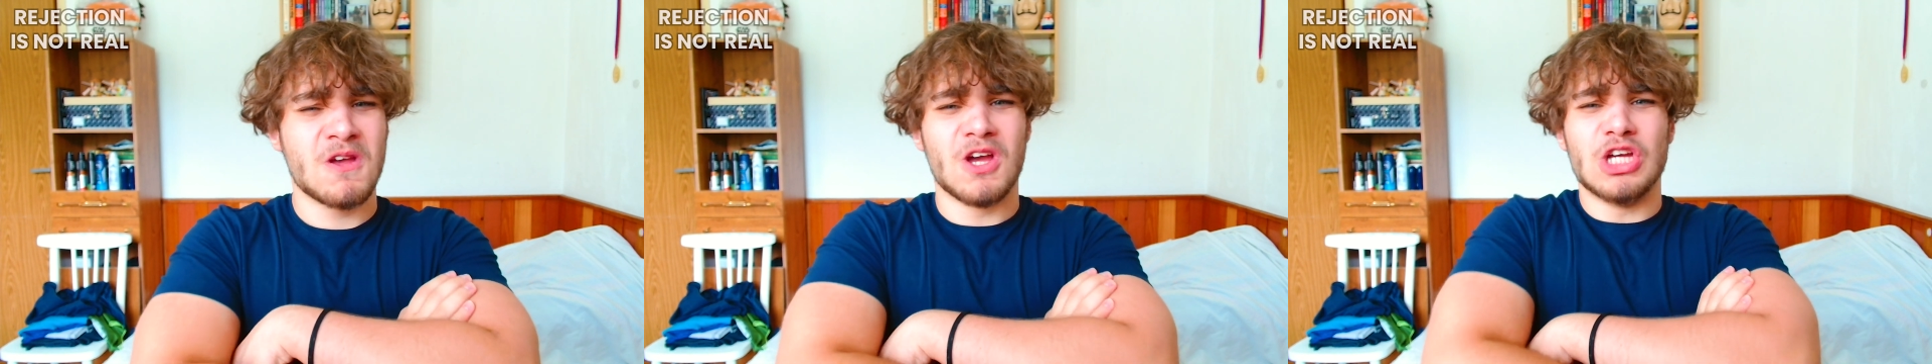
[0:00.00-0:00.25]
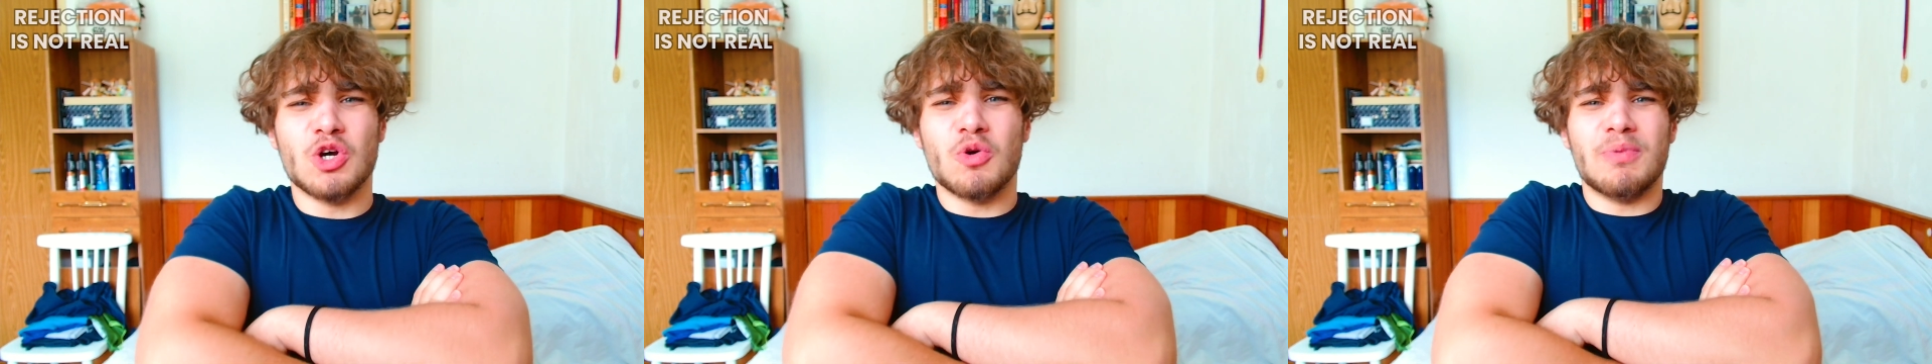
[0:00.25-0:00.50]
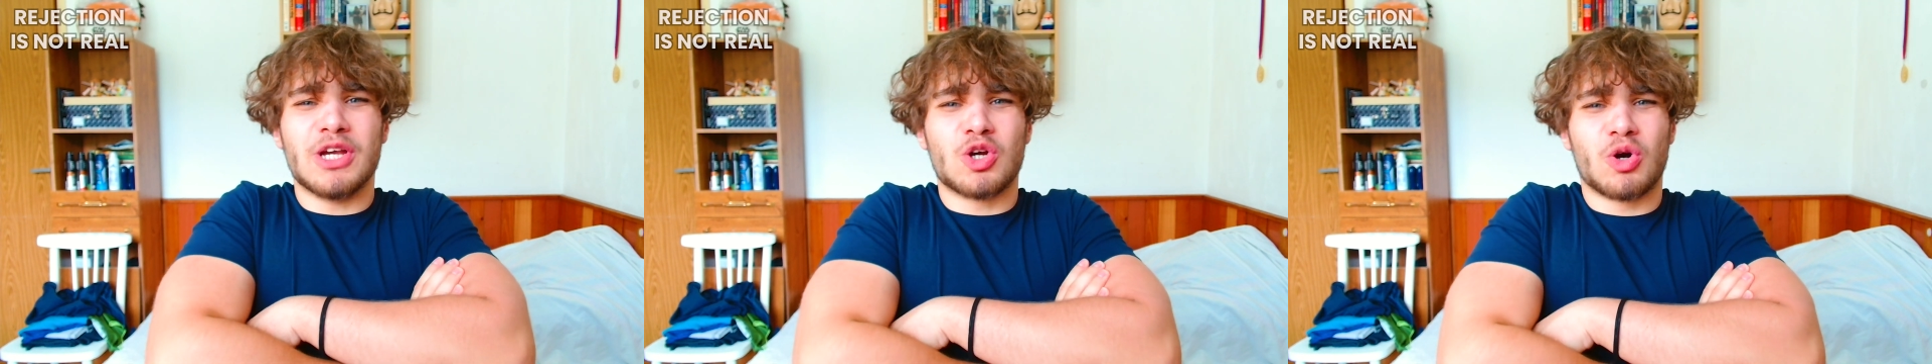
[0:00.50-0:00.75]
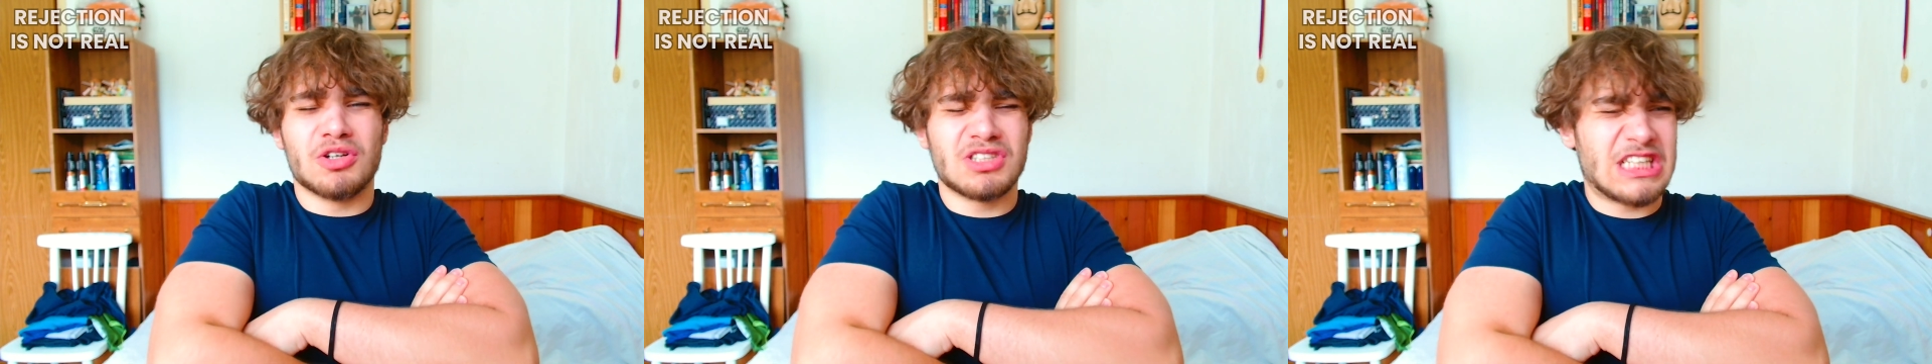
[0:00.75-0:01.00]
He will be
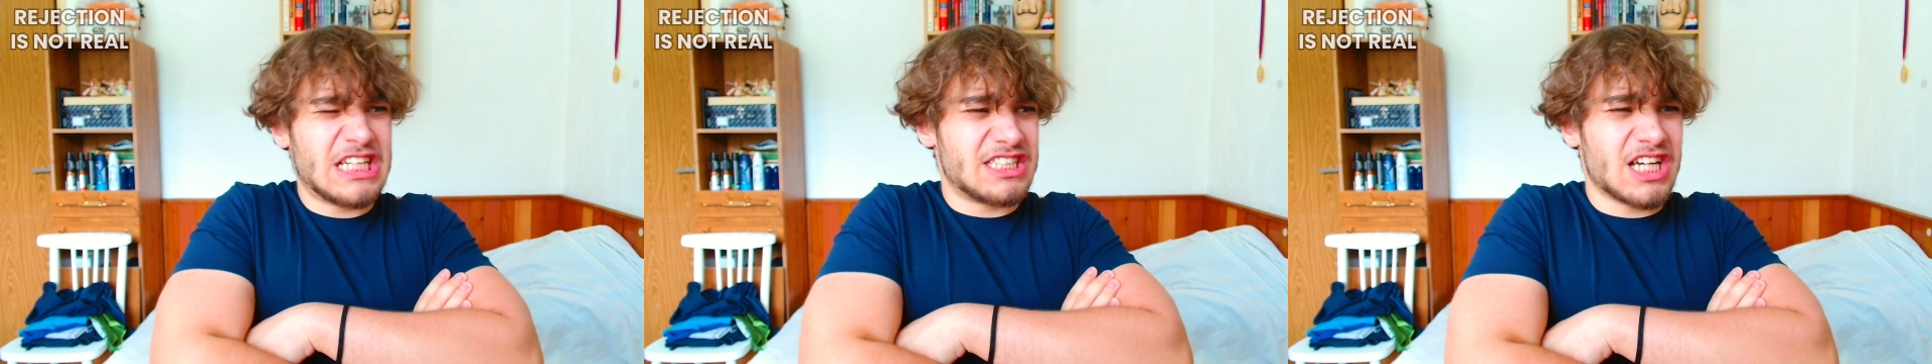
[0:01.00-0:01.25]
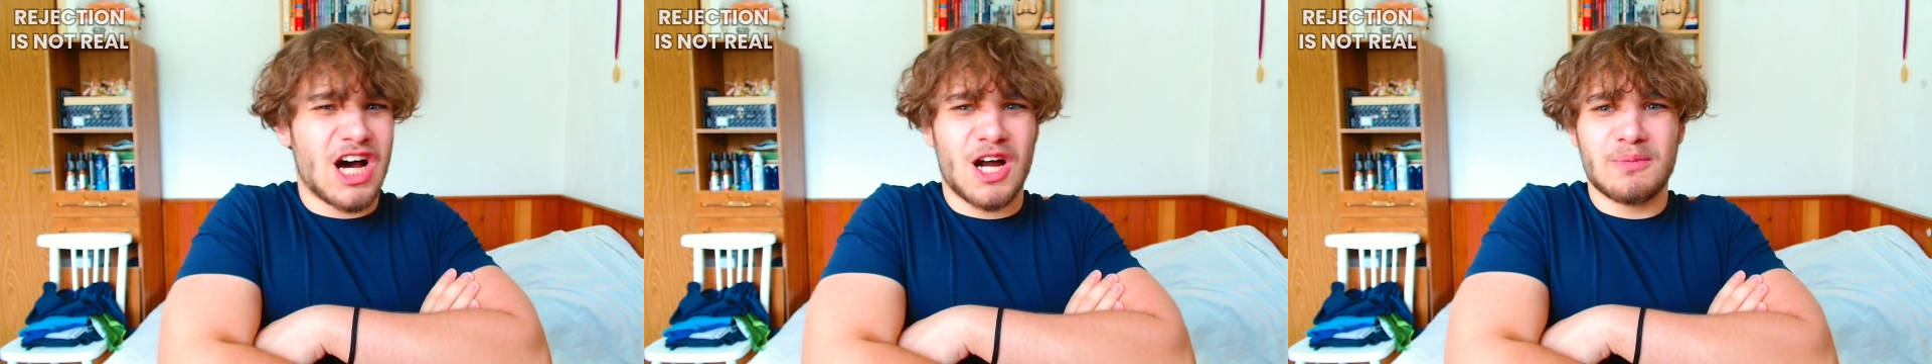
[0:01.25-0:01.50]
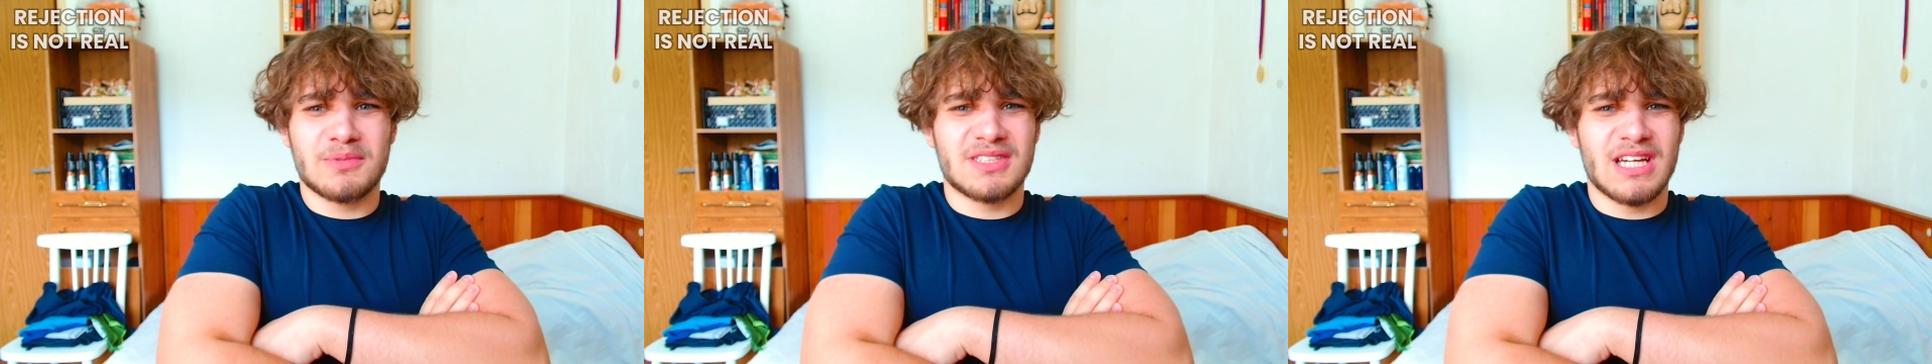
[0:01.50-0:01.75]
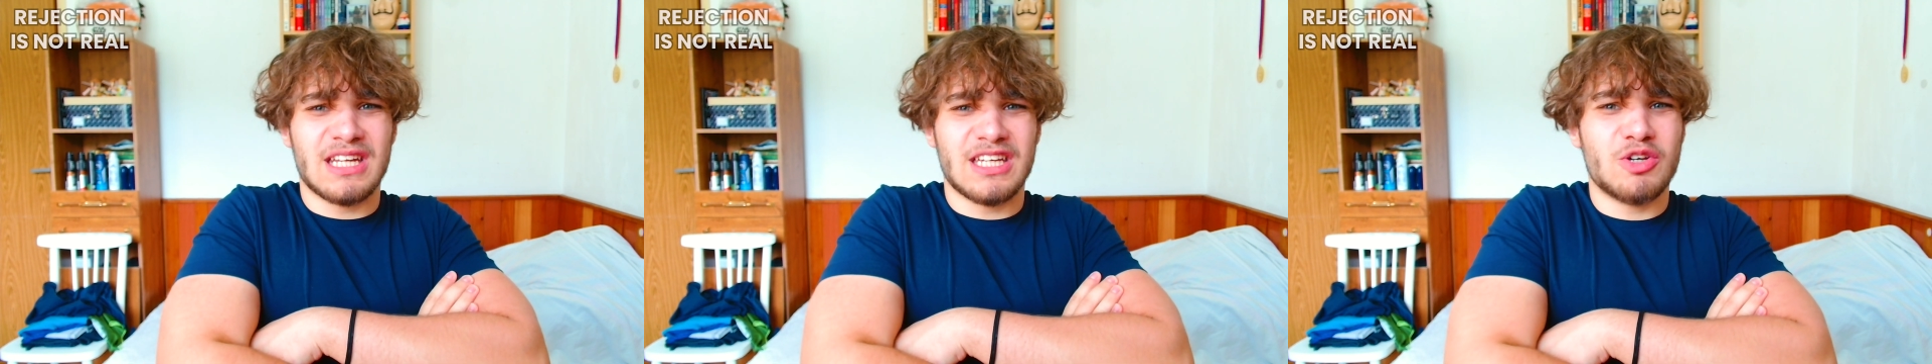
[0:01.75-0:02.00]
crossing his arms
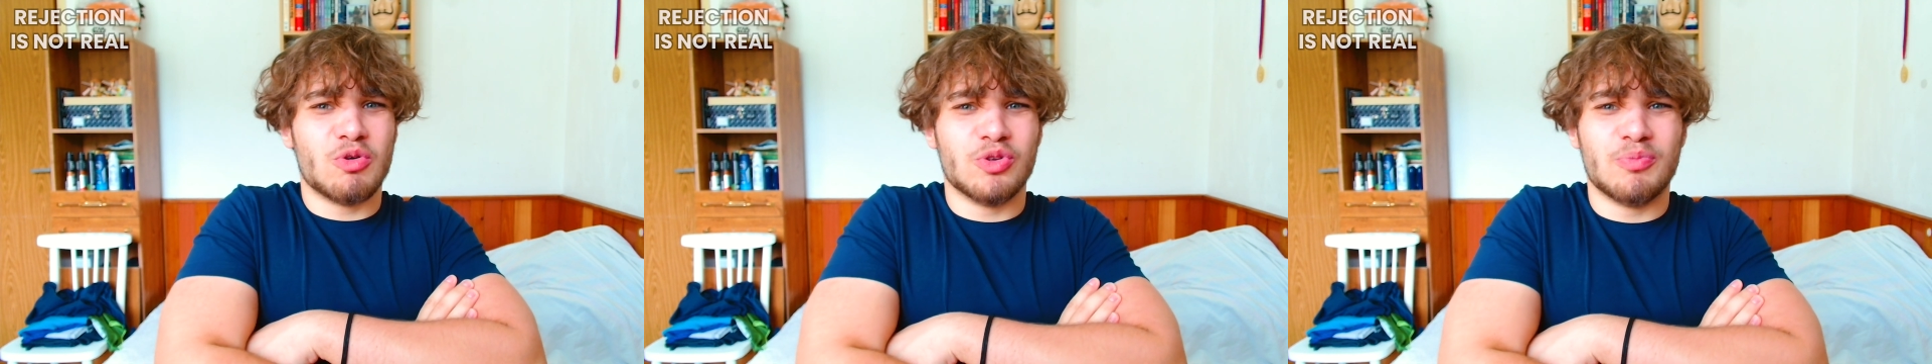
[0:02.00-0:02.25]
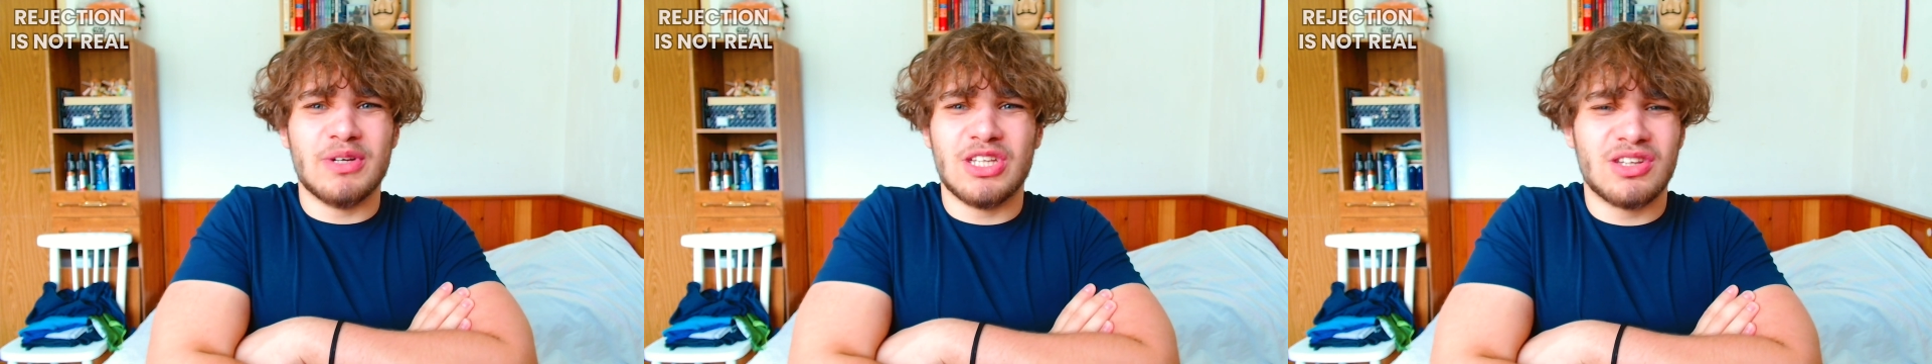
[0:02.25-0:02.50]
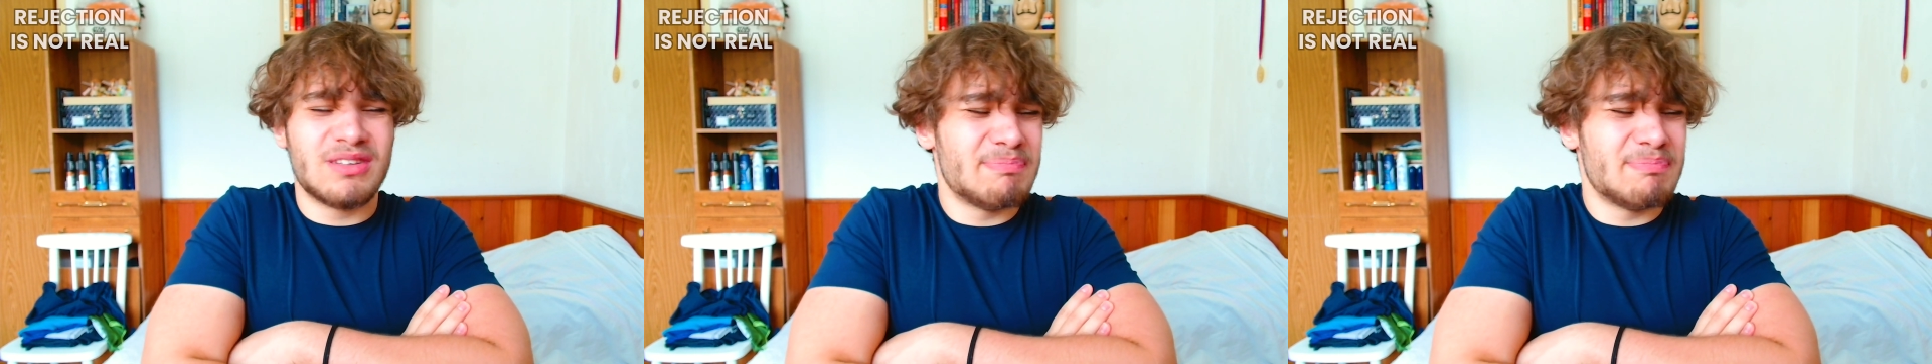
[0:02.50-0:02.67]
and he won't be